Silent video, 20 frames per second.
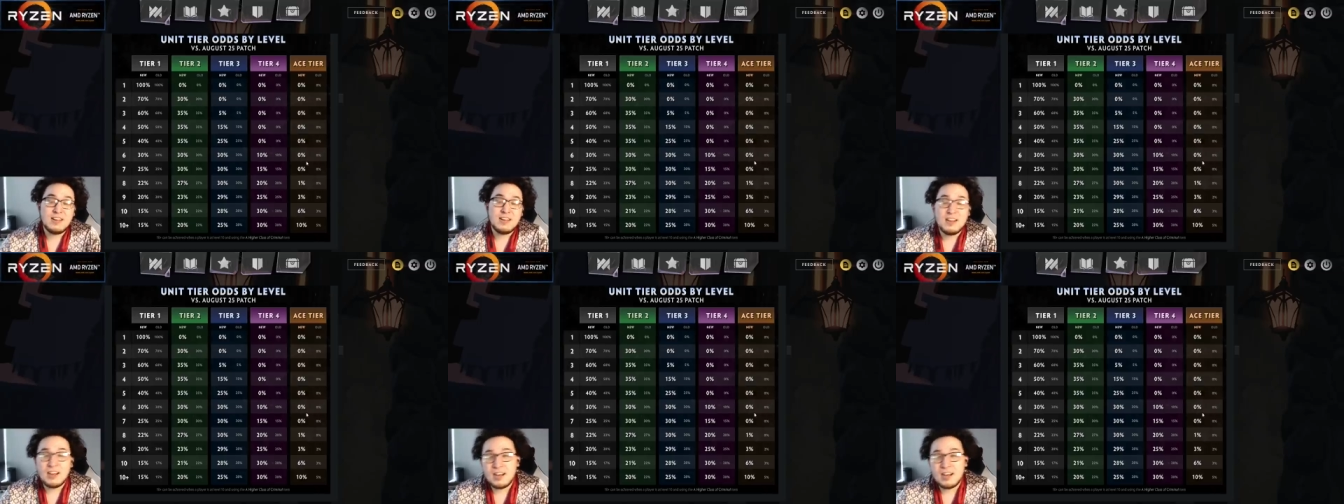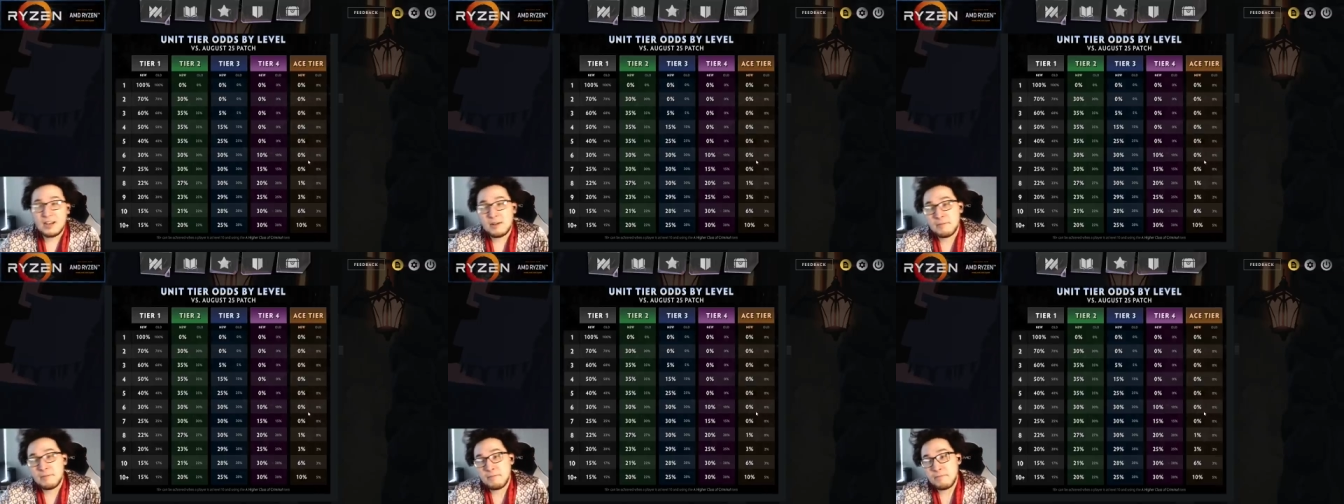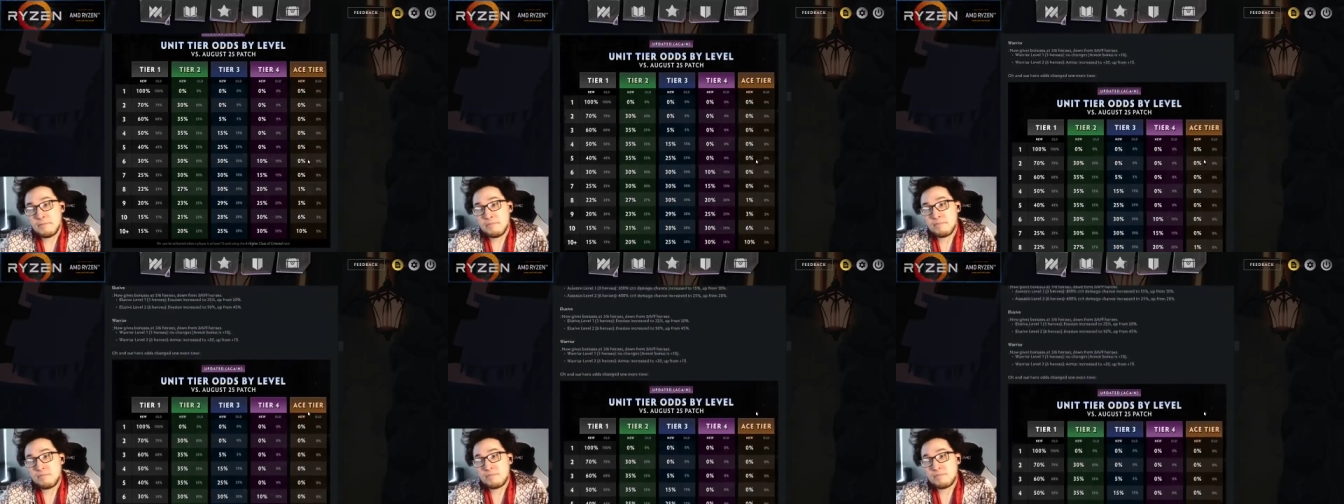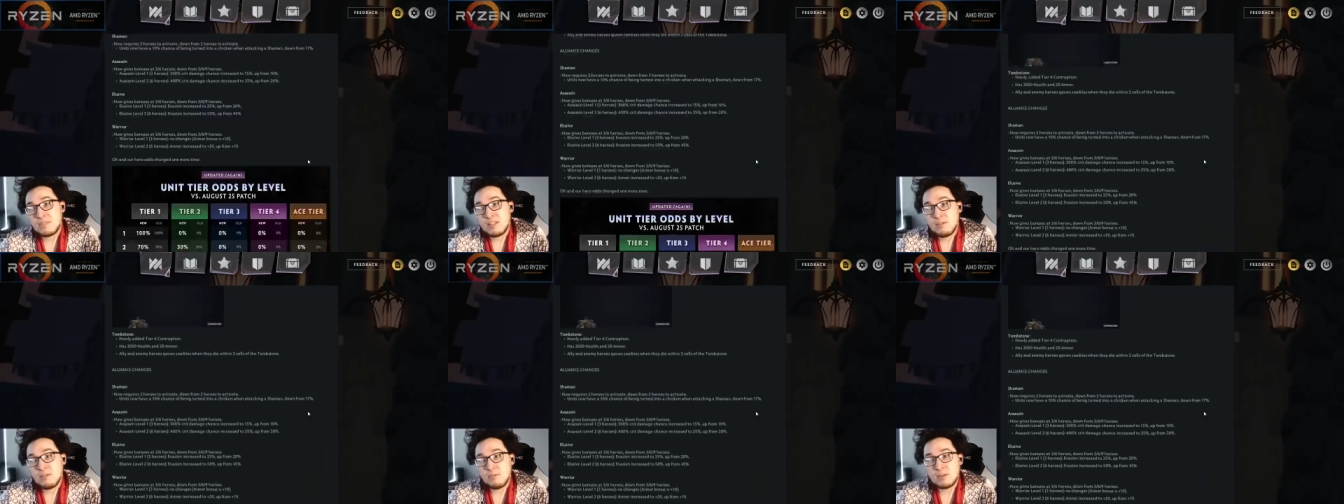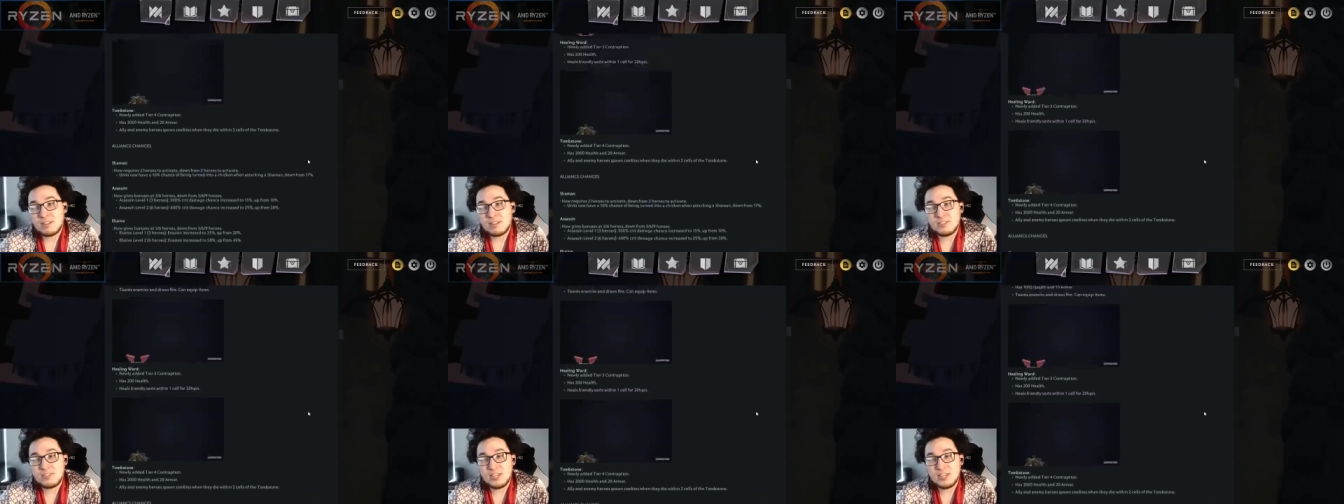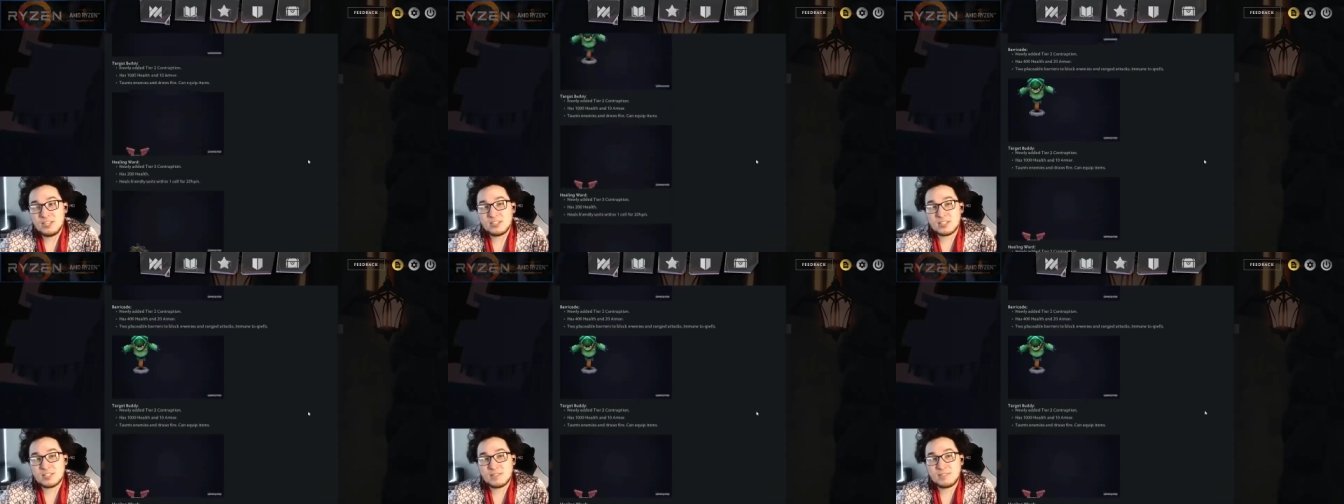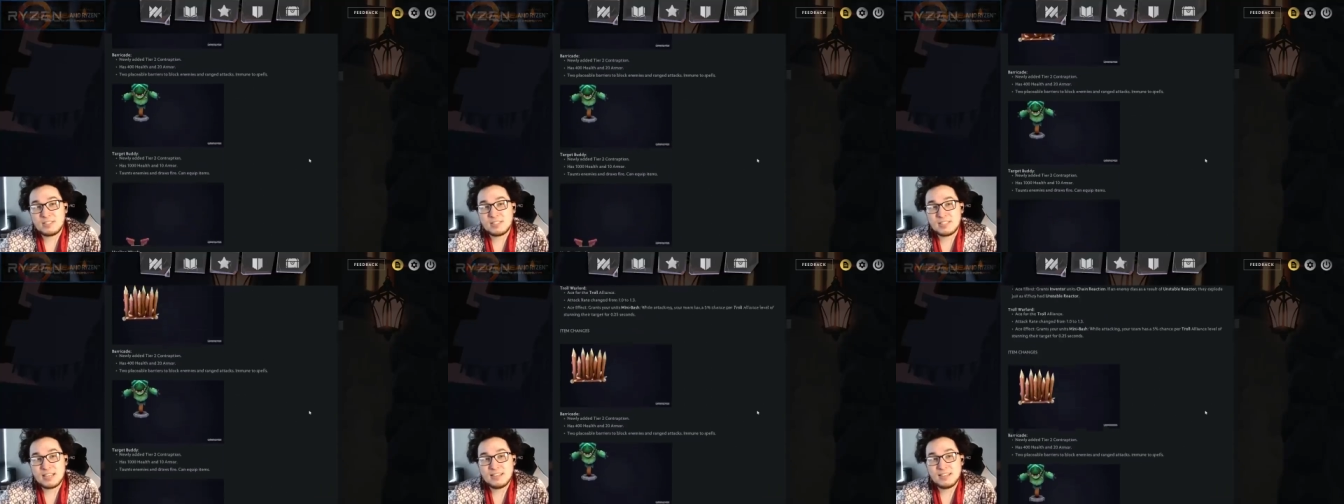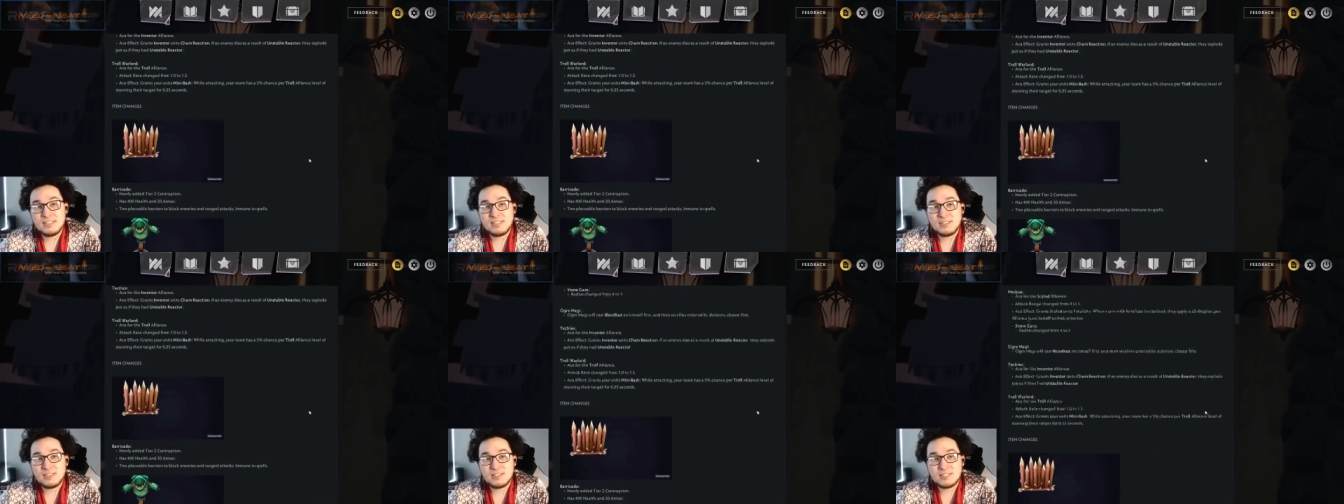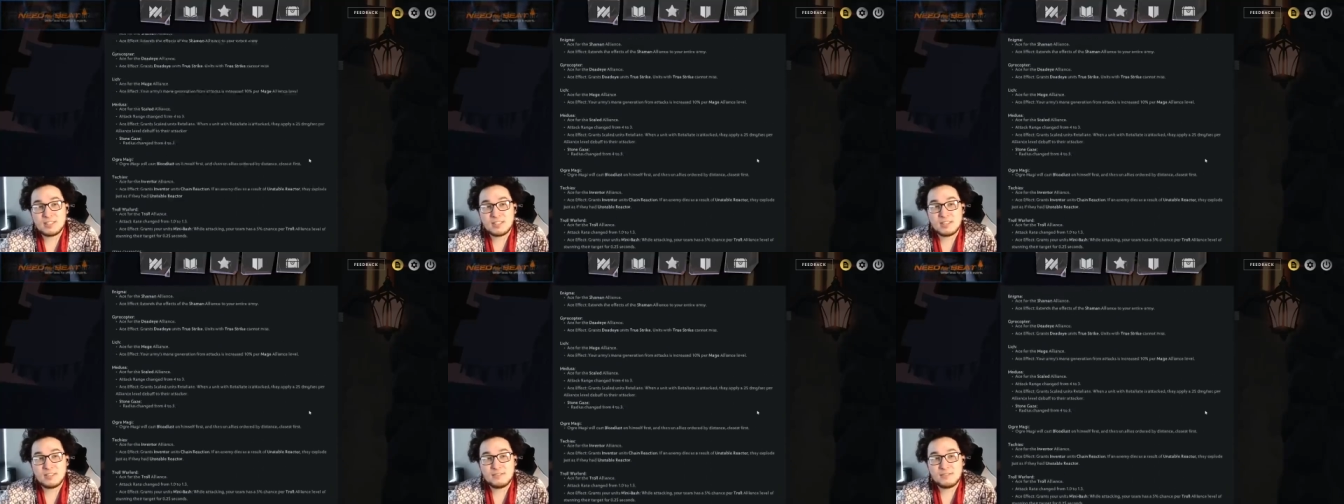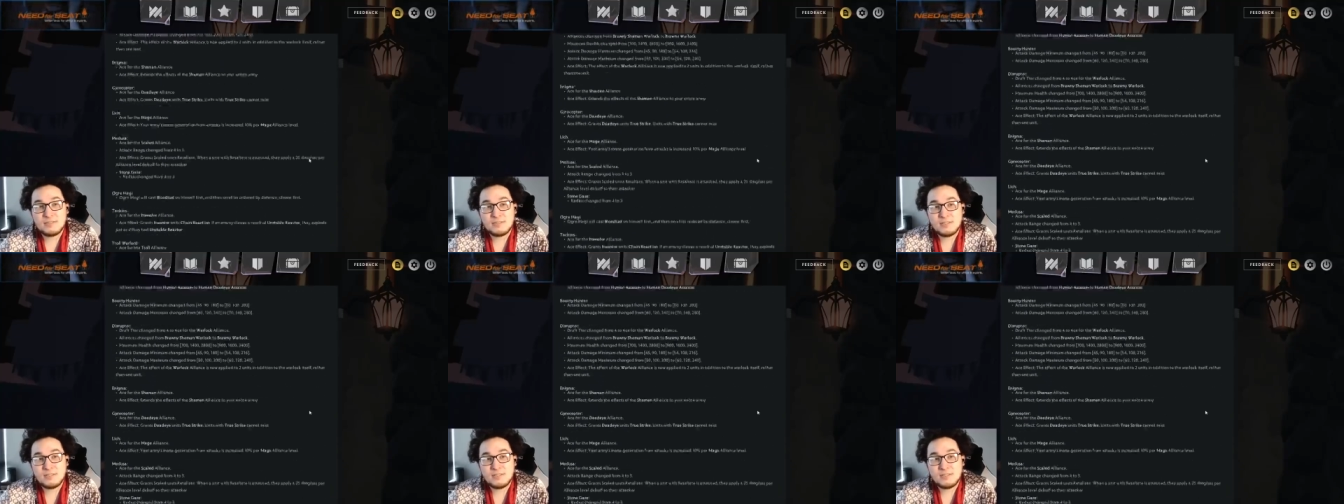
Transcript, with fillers: What else changes off this ace tier stuff?